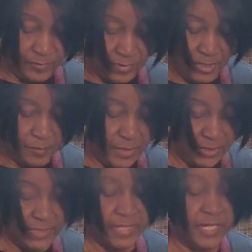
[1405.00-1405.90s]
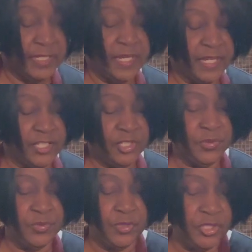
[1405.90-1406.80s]
And I'm not saying
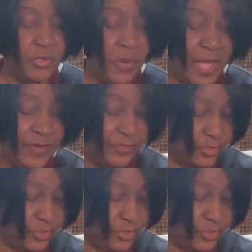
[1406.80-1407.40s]
that you have to